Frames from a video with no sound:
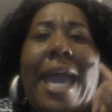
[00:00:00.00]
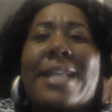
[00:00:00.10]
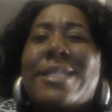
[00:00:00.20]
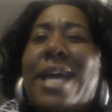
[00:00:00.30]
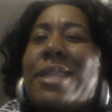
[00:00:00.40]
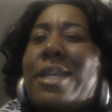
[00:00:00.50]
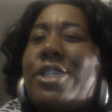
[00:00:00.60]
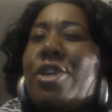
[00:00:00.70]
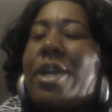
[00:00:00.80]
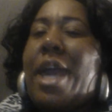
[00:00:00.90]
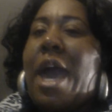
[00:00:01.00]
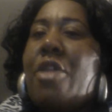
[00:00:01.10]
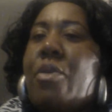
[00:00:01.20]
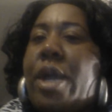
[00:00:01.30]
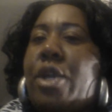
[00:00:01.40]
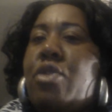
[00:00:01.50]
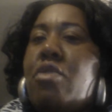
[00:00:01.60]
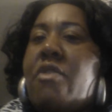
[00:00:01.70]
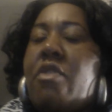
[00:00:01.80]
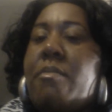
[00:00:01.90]
It's not that you're gathering
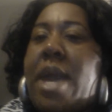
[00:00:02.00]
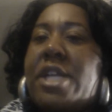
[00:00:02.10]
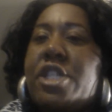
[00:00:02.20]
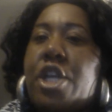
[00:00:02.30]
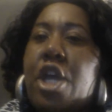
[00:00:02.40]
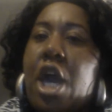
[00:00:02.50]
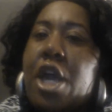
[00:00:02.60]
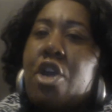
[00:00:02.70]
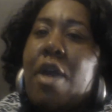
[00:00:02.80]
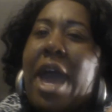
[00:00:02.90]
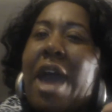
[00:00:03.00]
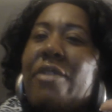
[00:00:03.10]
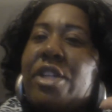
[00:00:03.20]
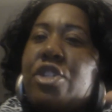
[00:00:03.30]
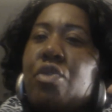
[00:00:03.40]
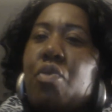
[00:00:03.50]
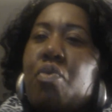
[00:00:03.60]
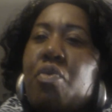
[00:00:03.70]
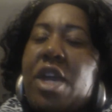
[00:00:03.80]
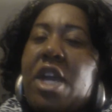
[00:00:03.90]
new information. You're having to
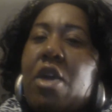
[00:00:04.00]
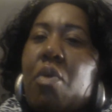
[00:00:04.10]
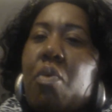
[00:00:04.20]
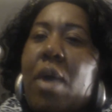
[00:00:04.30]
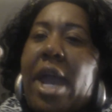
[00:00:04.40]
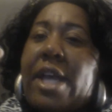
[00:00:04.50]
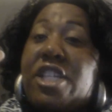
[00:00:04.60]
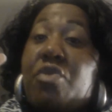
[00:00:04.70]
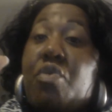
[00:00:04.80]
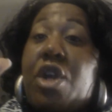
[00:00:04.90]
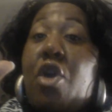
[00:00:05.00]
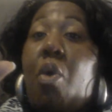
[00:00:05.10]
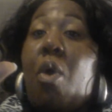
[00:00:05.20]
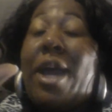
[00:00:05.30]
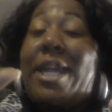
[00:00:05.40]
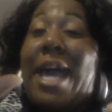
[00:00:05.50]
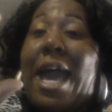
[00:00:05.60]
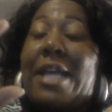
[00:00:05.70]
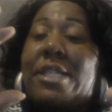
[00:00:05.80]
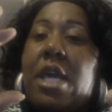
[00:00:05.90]
rearrange and
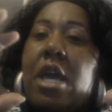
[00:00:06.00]
reorganize